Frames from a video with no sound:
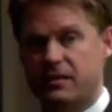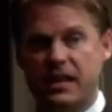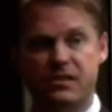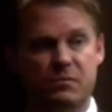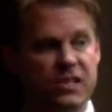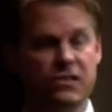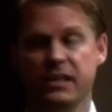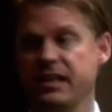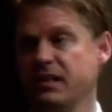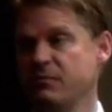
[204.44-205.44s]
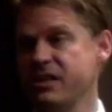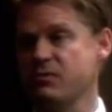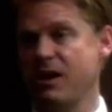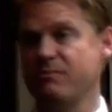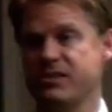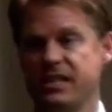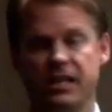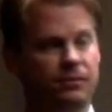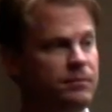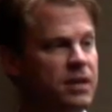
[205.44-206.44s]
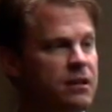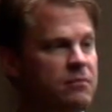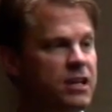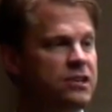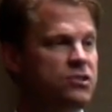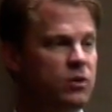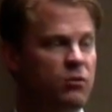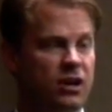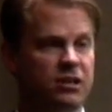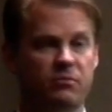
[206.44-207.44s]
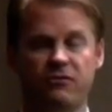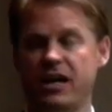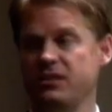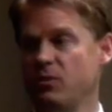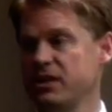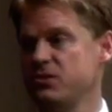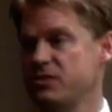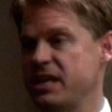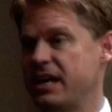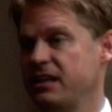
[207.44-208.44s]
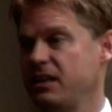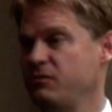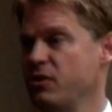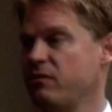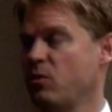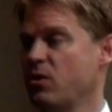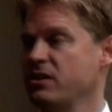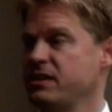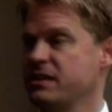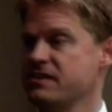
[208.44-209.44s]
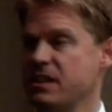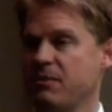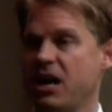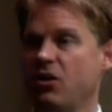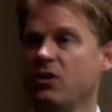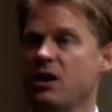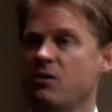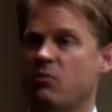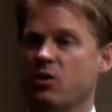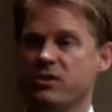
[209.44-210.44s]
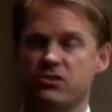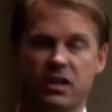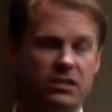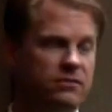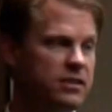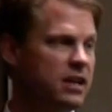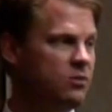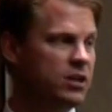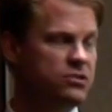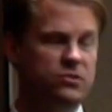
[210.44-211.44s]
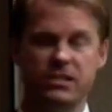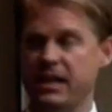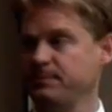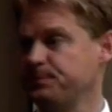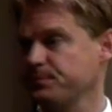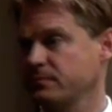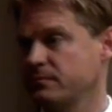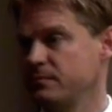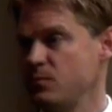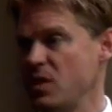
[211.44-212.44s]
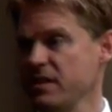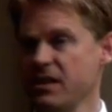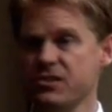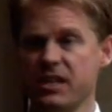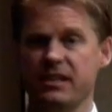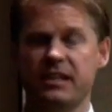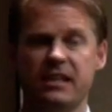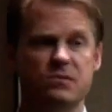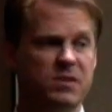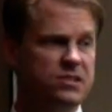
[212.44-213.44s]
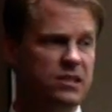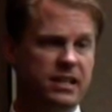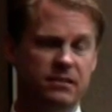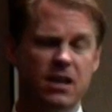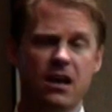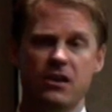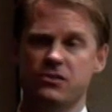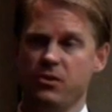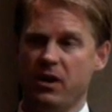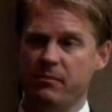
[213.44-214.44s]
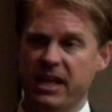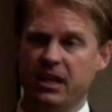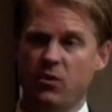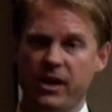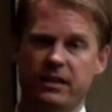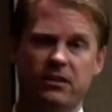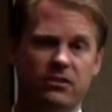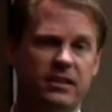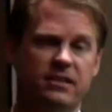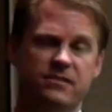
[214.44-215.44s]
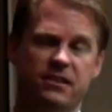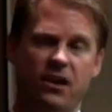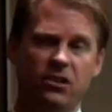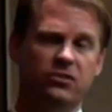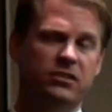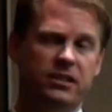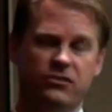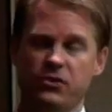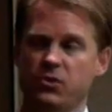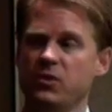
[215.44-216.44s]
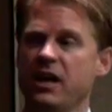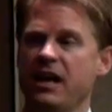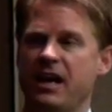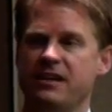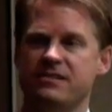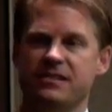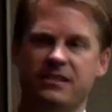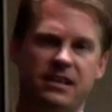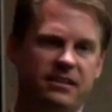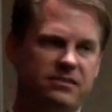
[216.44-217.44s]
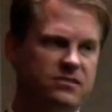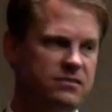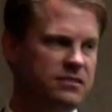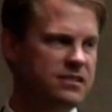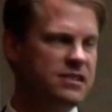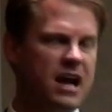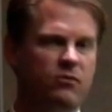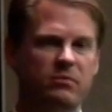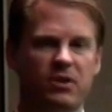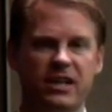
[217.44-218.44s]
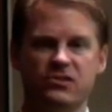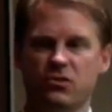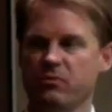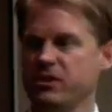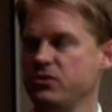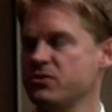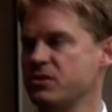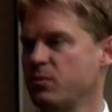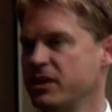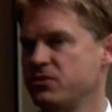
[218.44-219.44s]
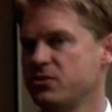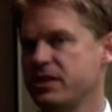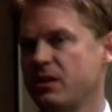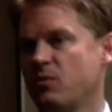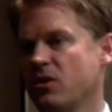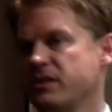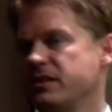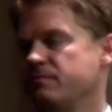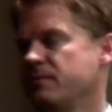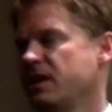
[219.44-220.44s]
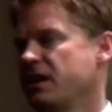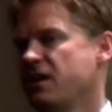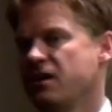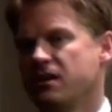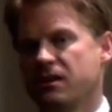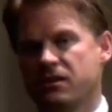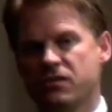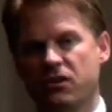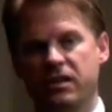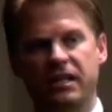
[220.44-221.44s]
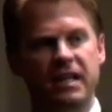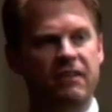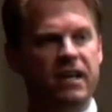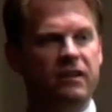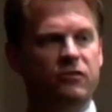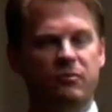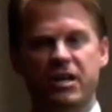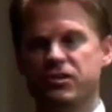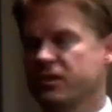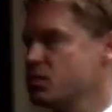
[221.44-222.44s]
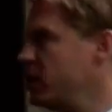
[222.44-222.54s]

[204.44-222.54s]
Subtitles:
that it's misleading or misrepresenting because you're required to provide the 1-2-10, and if you have a warranty that's somehow more restrictive than that 1-2-10, they'll say that that's misleading. So you want to make it quite clear that it's an alternate to, and it does not replace or reduce the 1-2-10 warranty. So you need to have that information as